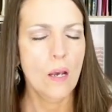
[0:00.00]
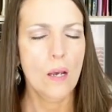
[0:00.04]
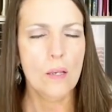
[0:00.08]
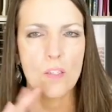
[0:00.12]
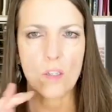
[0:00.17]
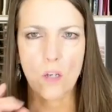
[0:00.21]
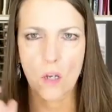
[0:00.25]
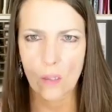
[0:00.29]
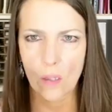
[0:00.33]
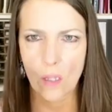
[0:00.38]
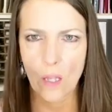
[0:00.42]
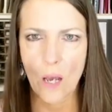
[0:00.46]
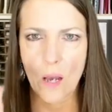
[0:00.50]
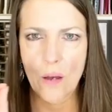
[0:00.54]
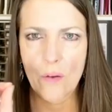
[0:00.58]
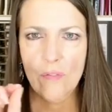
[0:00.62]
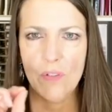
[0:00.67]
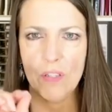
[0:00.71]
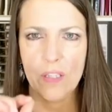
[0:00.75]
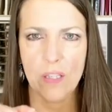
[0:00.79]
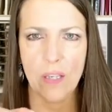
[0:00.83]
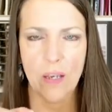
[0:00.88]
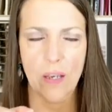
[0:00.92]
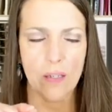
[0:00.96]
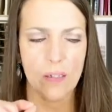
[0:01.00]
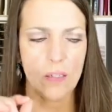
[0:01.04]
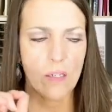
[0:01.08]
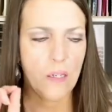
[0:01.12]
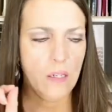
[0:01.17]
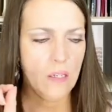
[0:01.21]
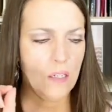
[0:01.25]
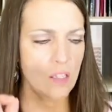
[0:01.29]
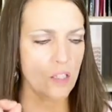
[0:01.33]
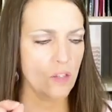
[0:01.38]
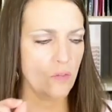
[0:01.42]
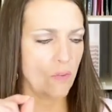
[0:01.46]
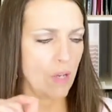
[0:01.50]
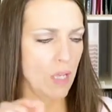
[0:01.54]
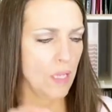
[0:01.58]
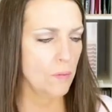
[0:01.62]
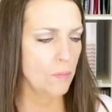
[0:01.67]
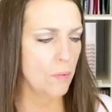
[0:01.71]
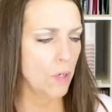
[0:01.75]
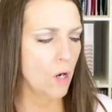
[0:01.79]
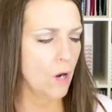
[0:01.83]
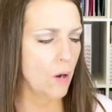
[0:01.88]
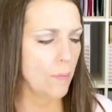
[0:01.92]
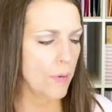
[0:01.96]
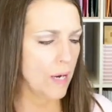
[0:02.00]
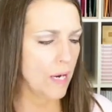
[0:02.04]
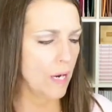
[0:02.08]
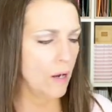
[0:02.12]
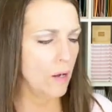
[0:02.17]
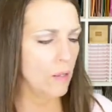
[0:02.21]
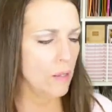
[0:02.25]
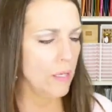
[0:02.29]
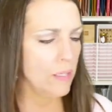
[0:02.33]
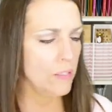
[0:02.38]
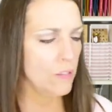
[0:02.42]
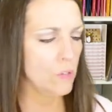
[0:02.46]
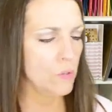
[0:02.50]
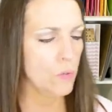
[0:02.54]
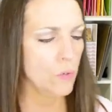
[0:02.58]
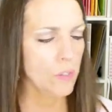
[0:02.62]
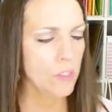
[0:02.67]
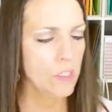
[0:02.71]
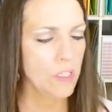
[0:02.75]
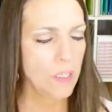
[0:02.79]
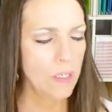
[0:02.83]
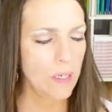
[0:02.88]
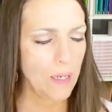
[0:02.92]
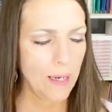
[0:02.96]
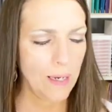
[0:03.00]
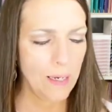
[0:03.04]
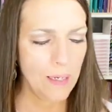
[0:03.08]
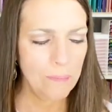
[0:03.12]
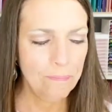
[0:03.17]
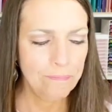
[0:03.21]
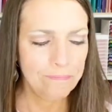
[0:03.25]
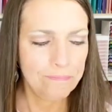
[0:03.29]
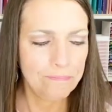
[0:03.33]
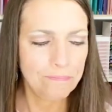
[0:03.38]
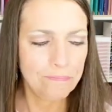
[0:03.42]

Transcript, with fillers: It's called Love Santa, and it's available on my online store today.